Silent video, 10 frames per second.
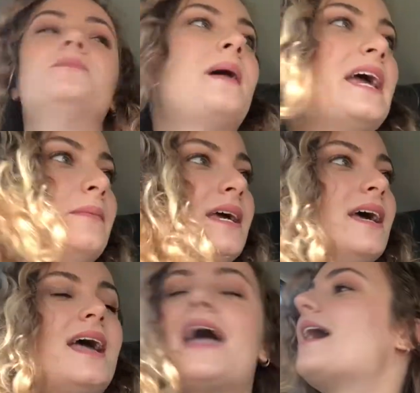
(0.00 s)
a baby,
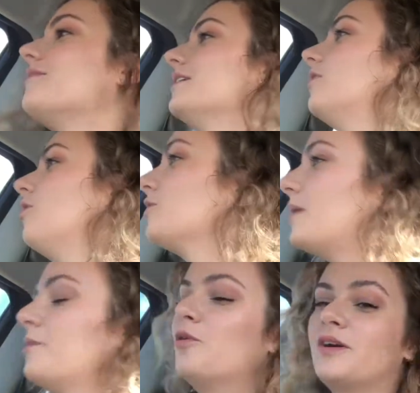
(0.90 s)
and then on the
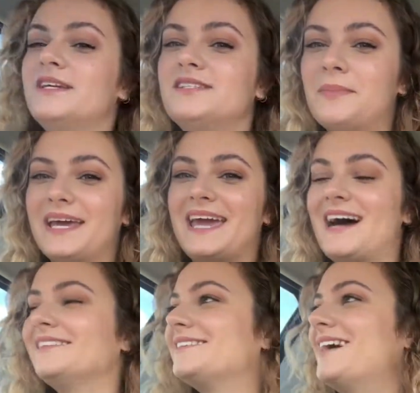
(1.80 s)
way walking to my
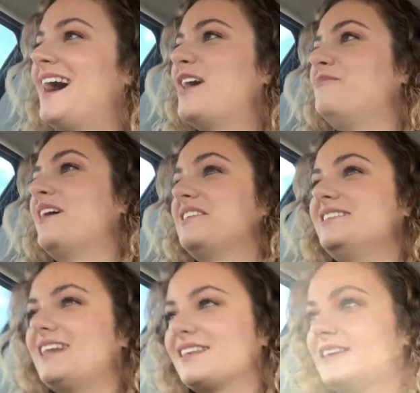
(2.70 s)
counter I found the
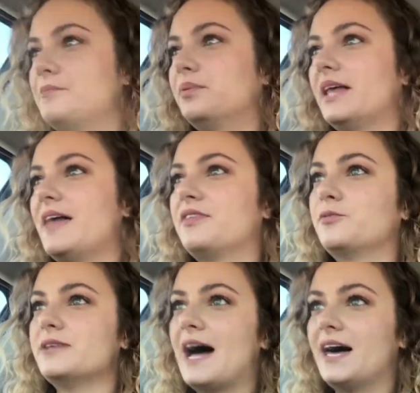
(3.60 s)
exact same plant that
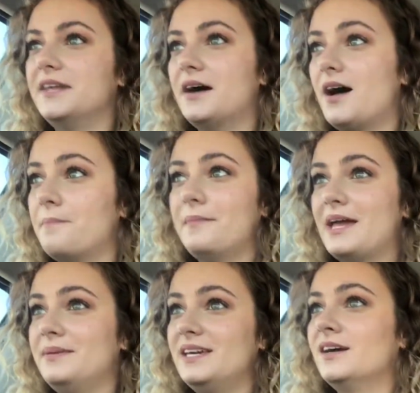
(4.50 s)
had
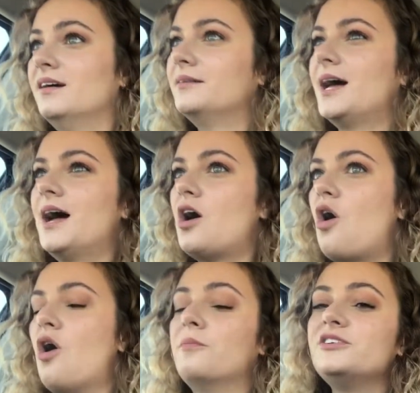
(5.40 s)
maybe
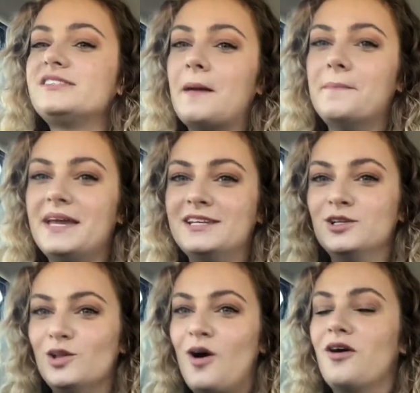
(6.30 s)
almost a meter
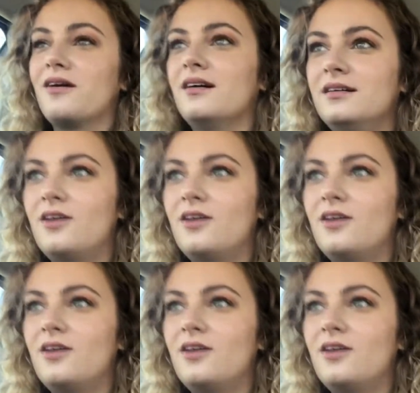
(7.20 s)
long,